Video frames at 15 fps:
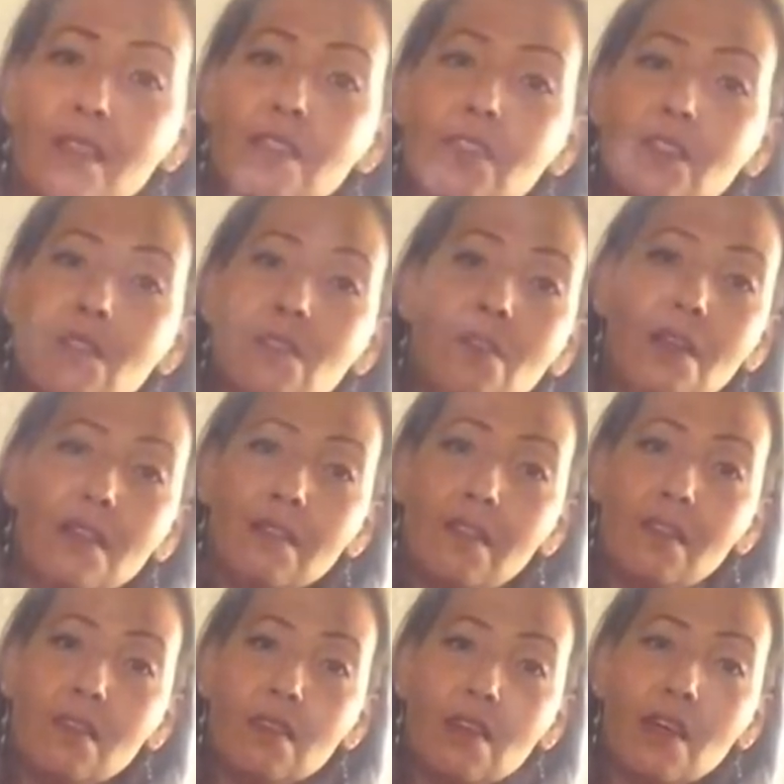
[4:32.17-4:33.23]
So I
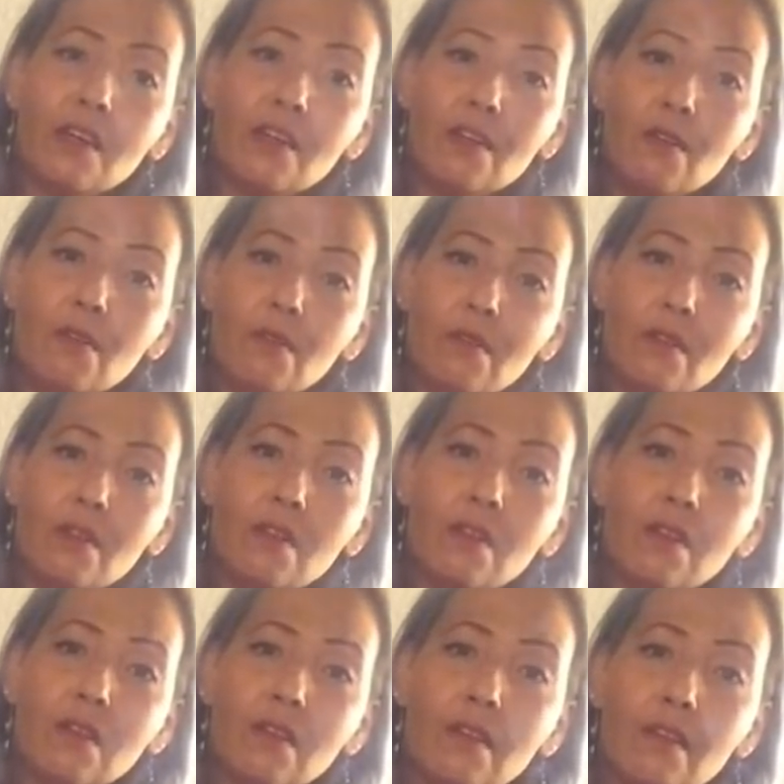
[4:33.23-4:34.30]
think they're cute.
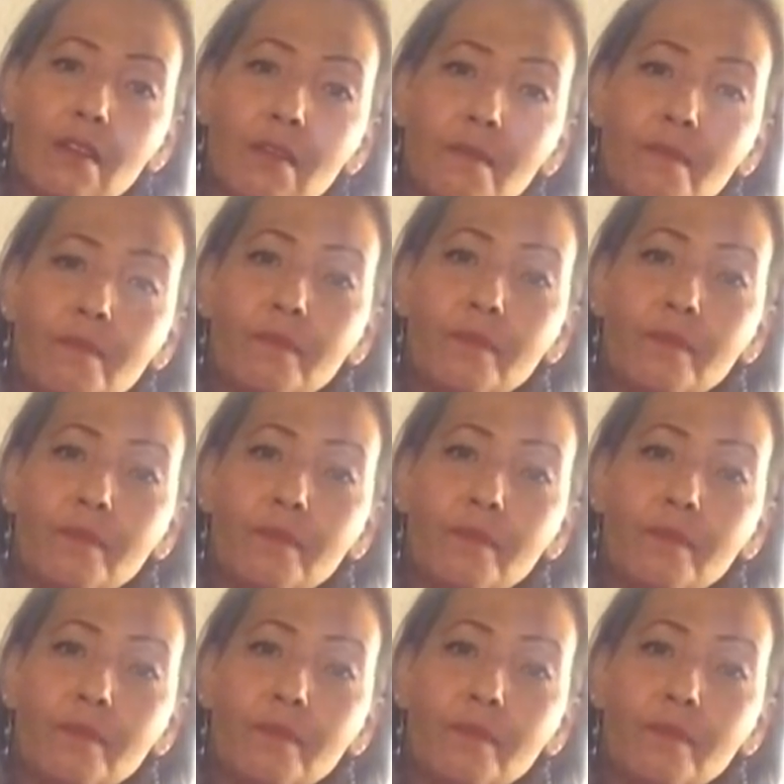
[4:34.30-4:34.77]
Yeah.